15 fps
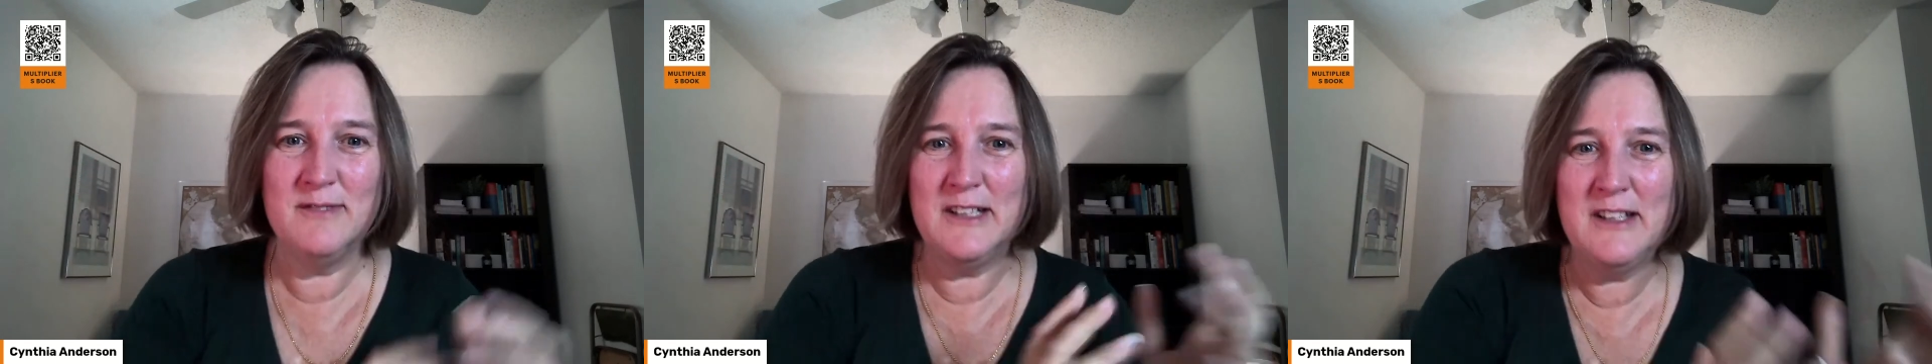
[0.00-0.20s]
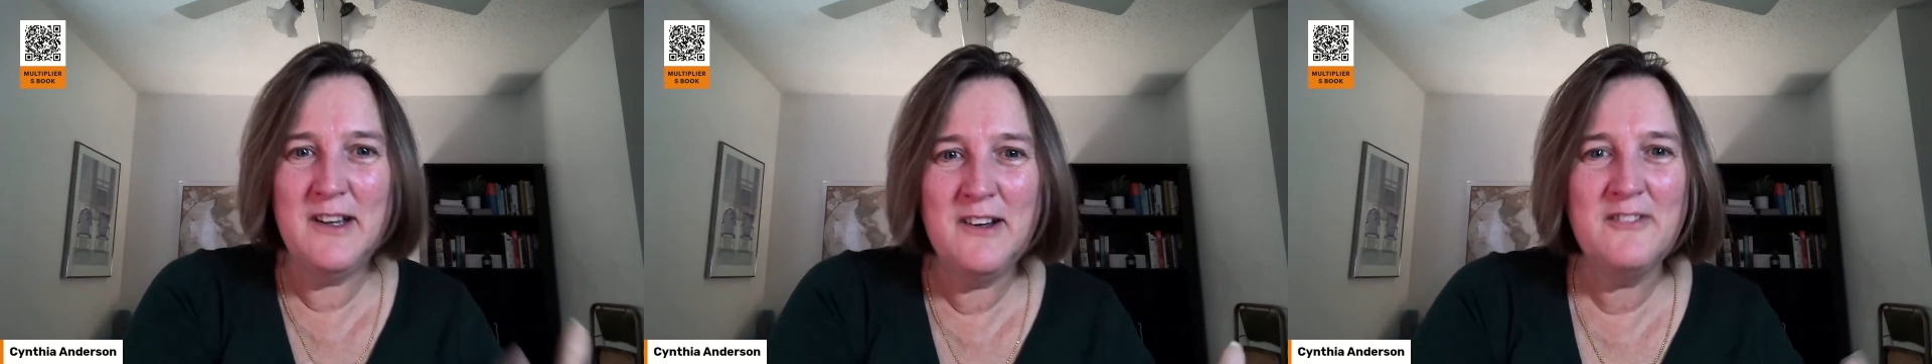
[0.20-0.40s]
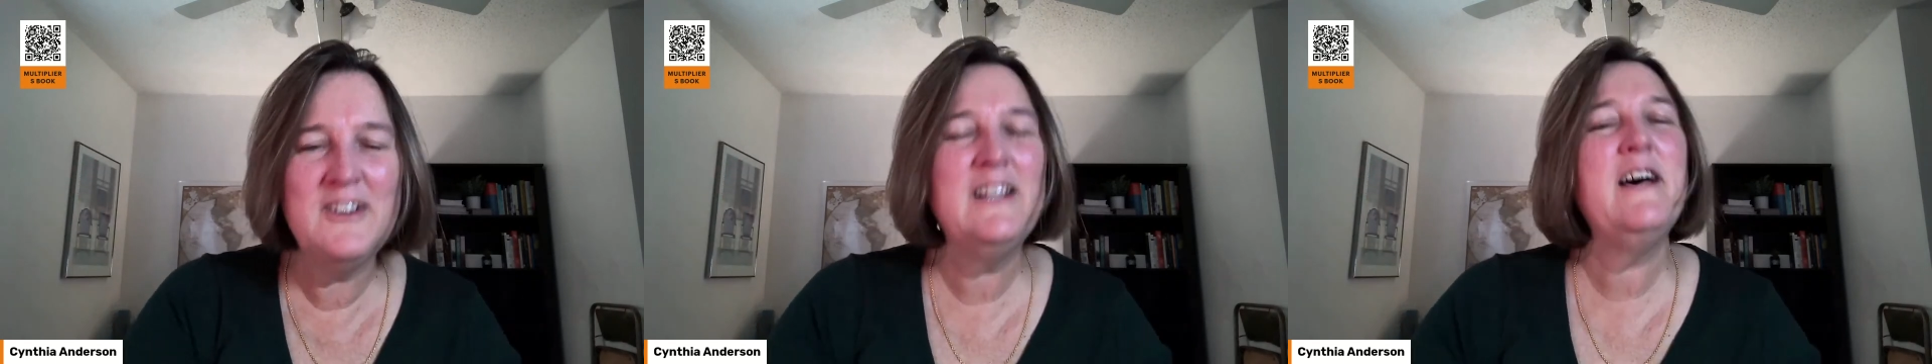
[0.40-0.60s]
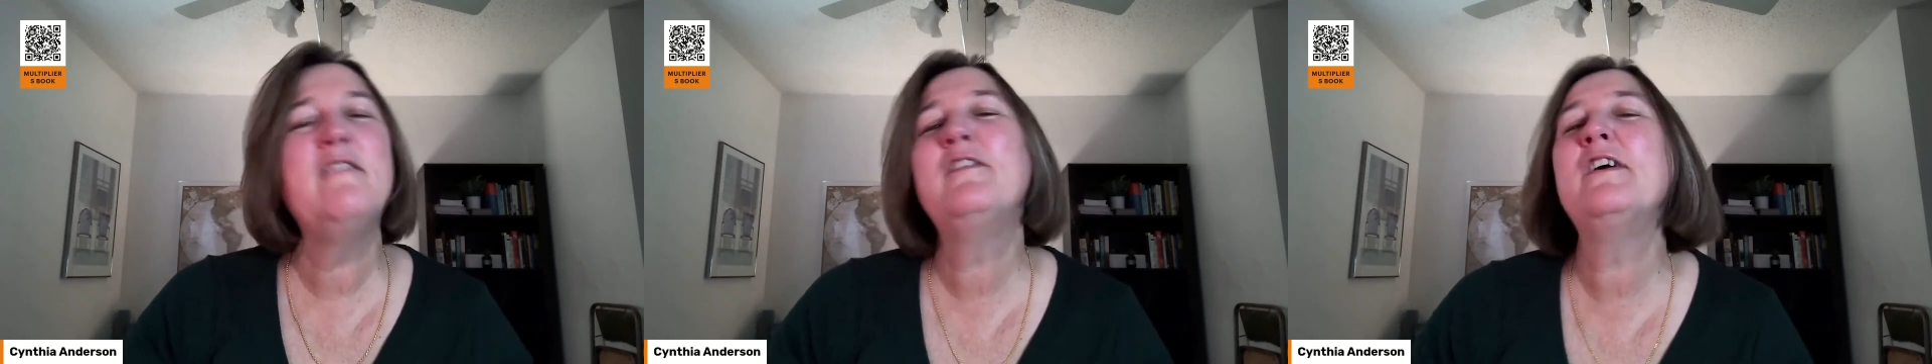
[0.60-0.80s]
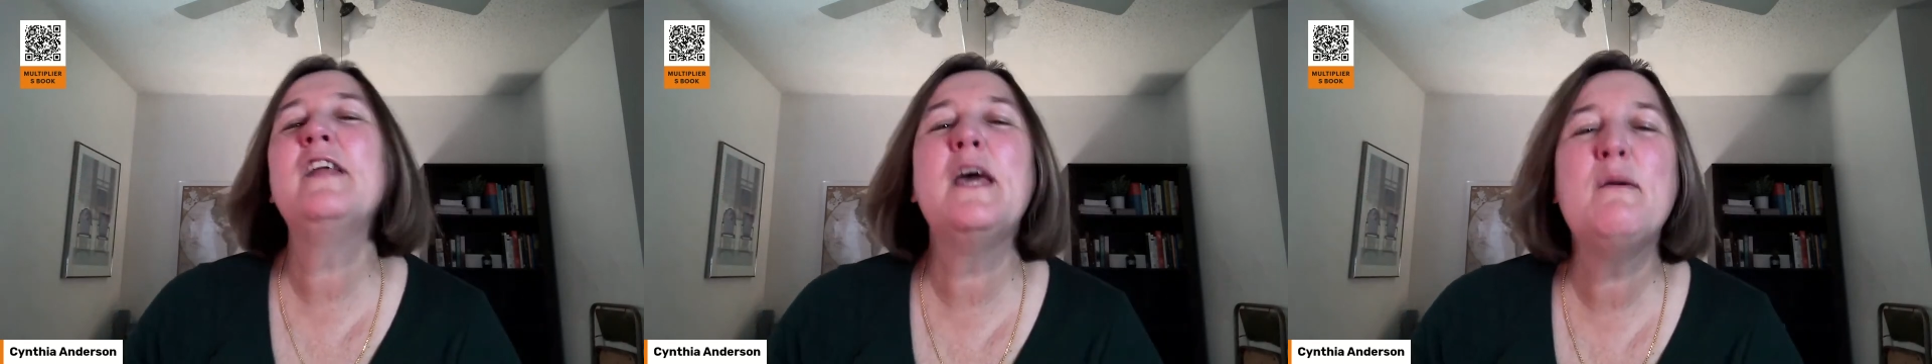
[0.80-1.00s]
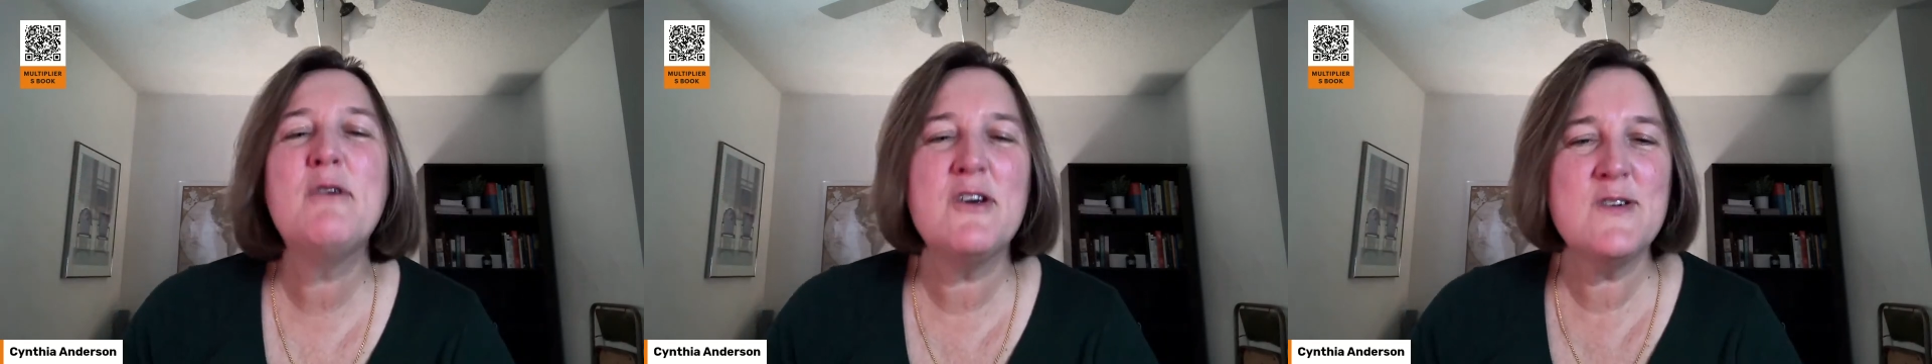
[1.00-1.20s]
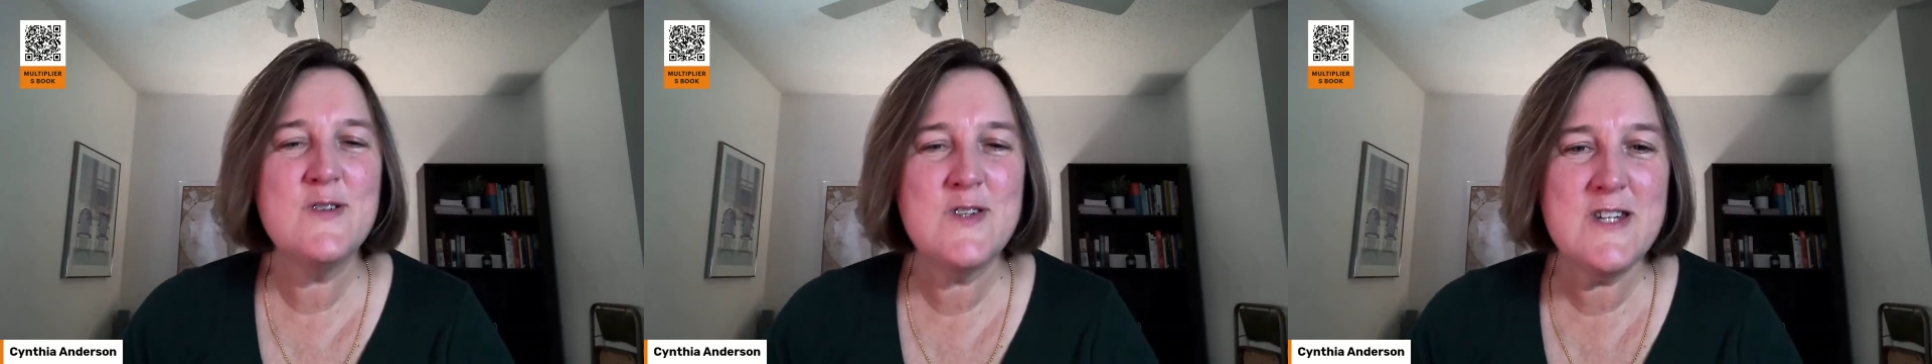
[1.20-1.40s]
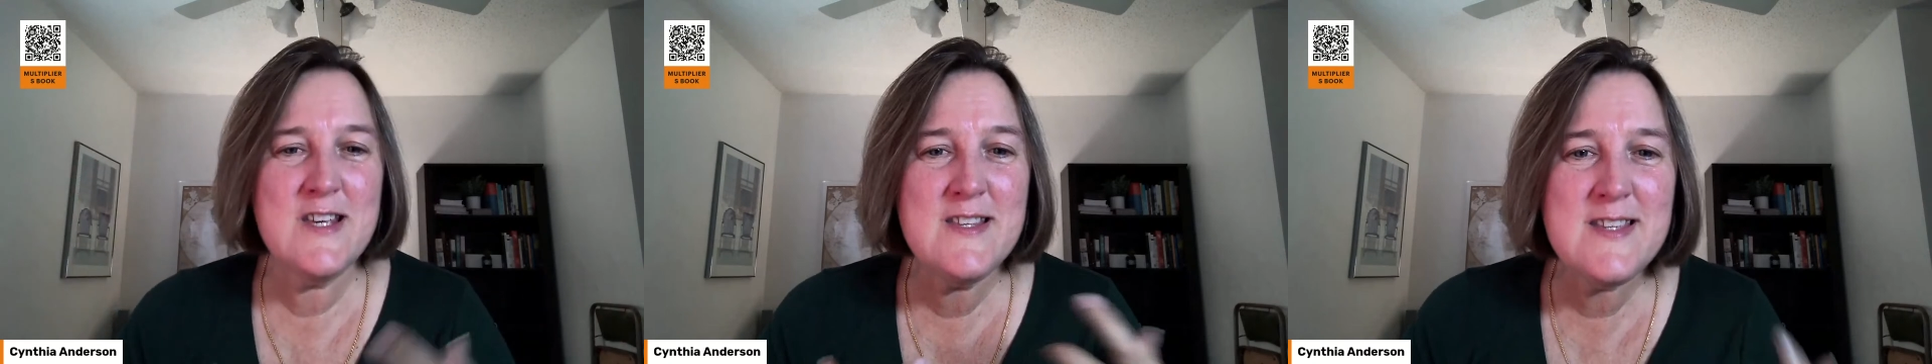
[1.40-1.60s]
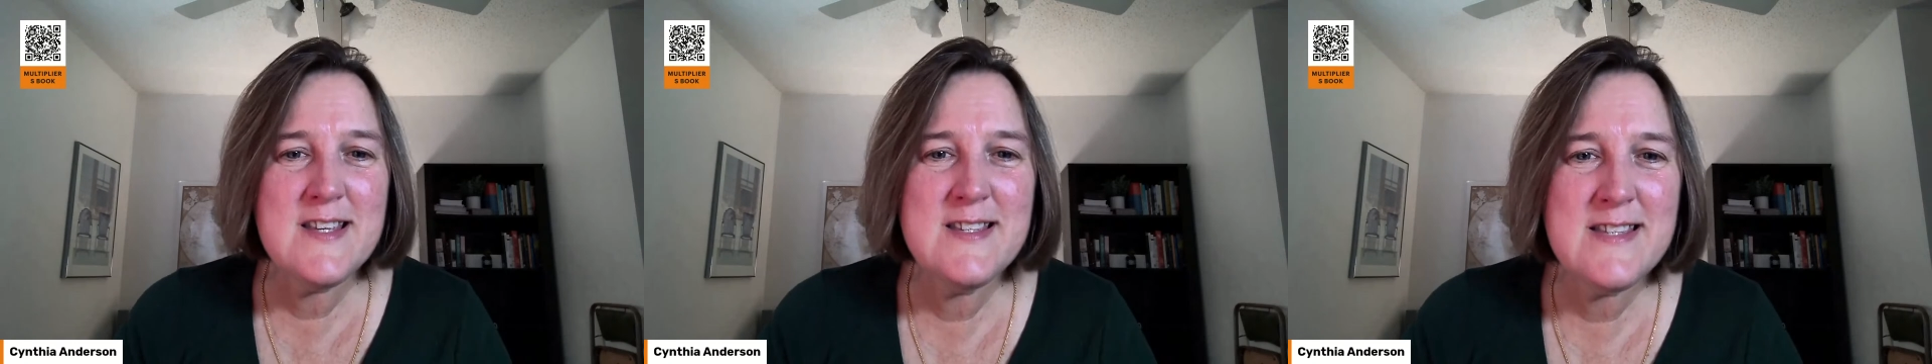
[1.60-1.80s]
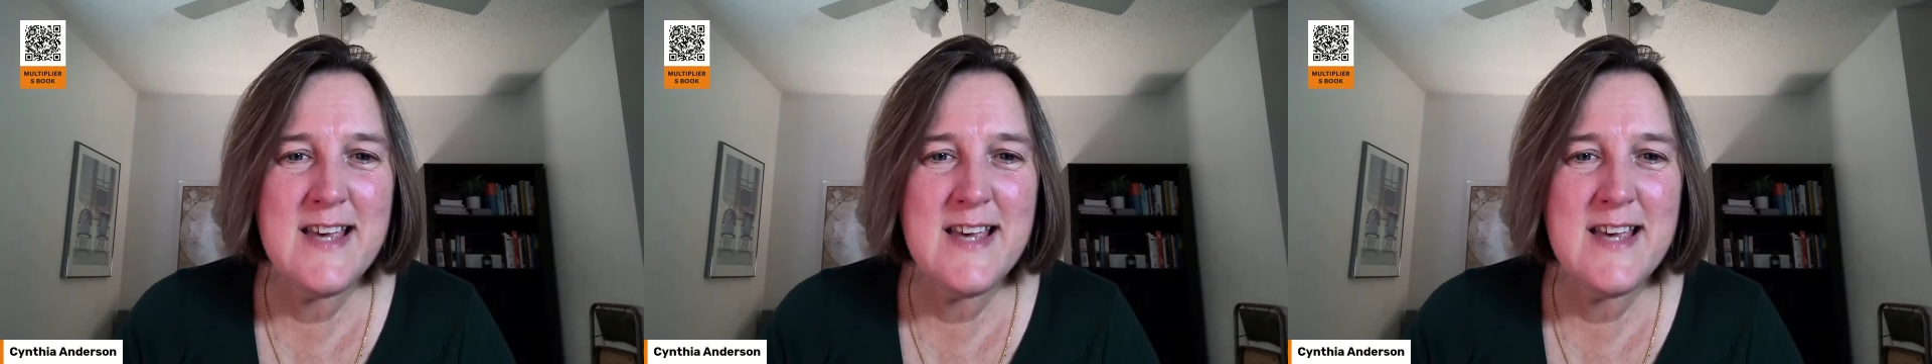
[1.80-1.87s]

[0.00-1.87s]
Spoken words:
We go, we love our neighbor. Jesus